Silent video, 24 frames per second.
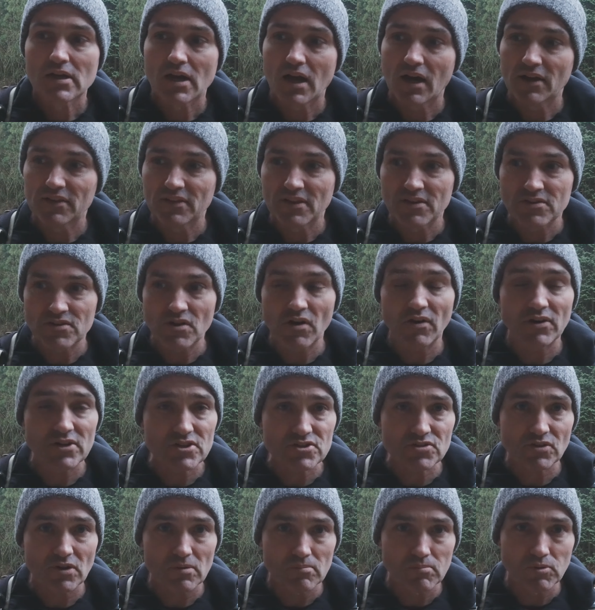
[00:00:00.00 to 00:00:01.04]
They've already
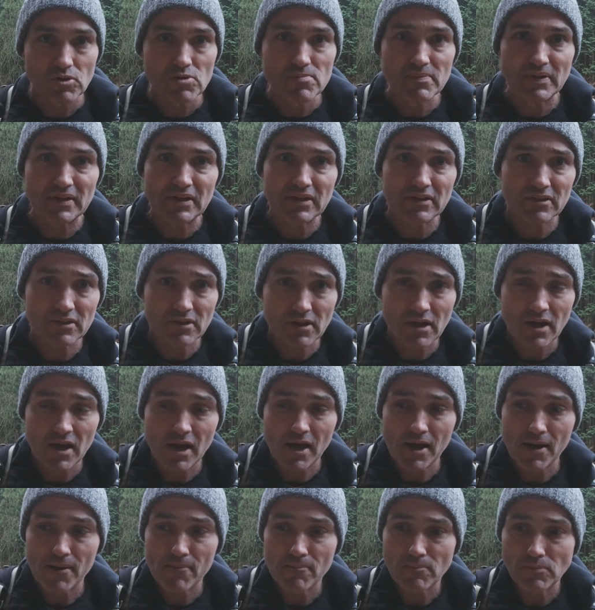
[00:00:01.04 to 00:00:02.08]
started blooming
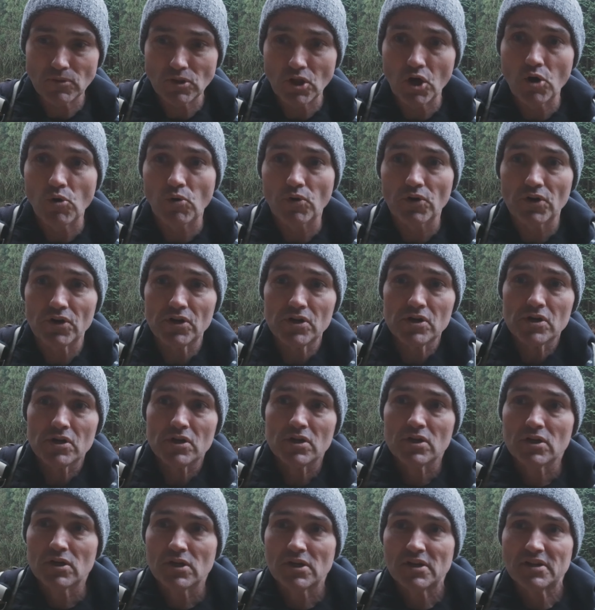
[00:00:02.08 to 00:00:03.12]
lower
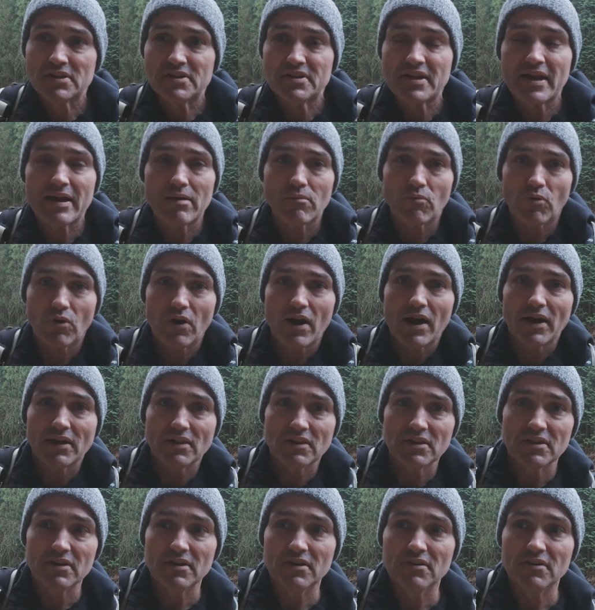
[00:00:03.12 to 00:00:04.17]
down where I
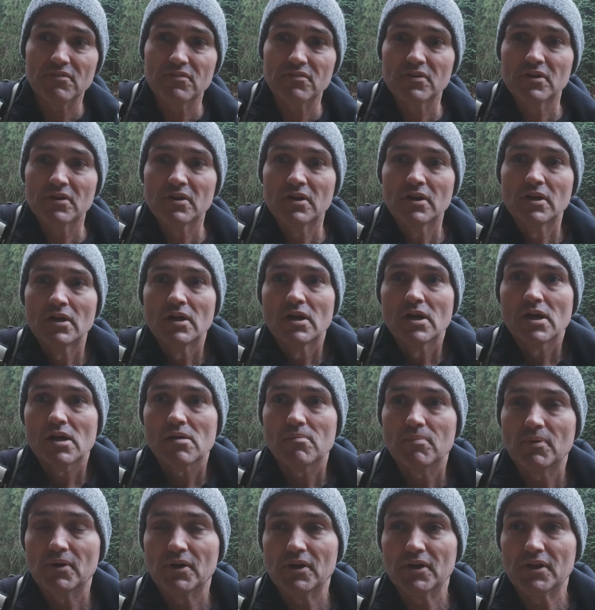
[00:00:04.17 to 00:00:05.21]
live,
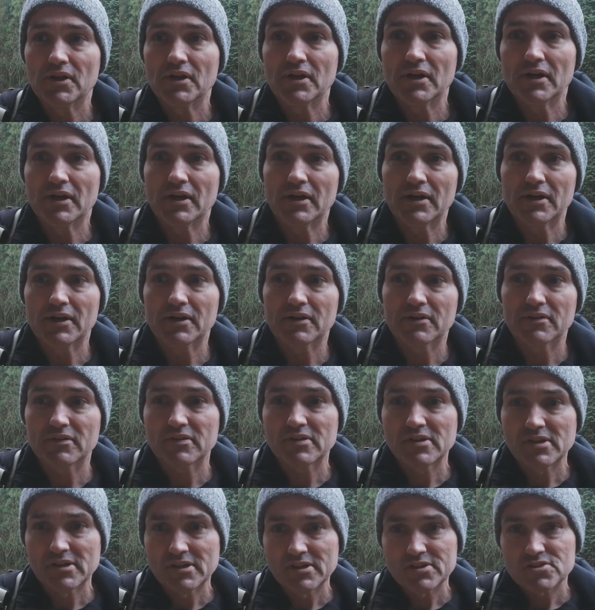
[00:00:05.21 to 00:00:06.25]
but
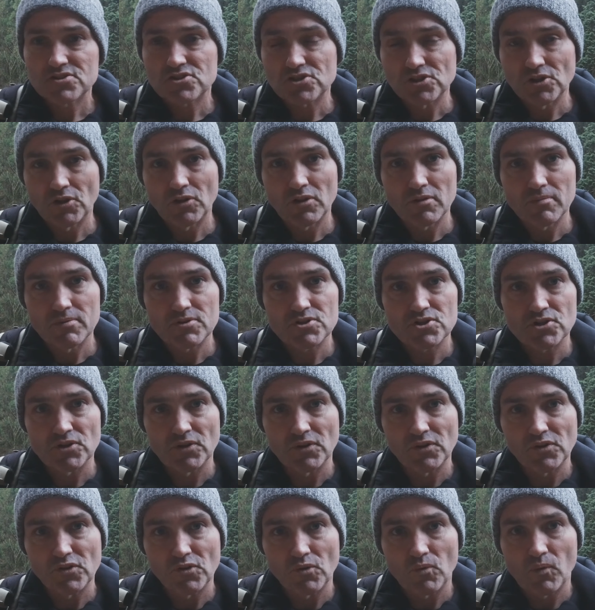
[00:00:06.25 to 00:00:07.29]
slowly but
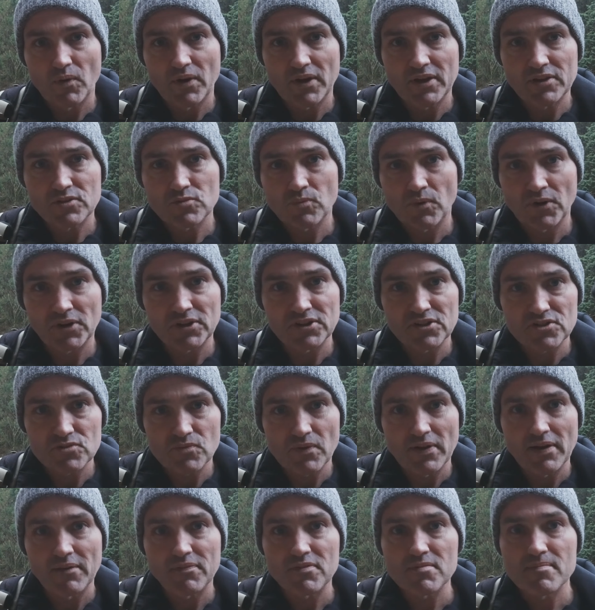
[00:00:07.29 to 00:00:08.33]
surely it's working its
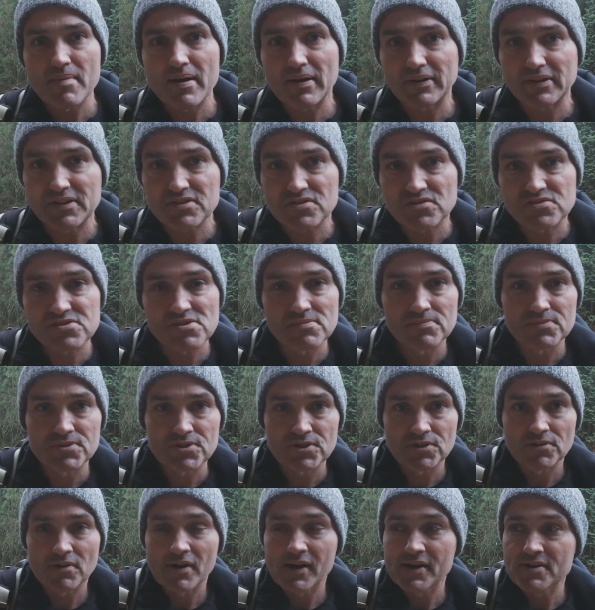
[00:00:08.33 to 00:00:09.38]
way up the mountain as the
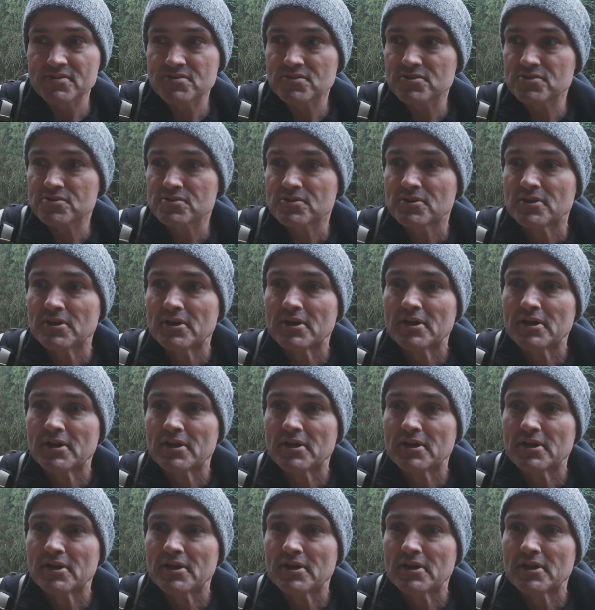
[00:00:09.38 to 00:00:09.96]
temperature rises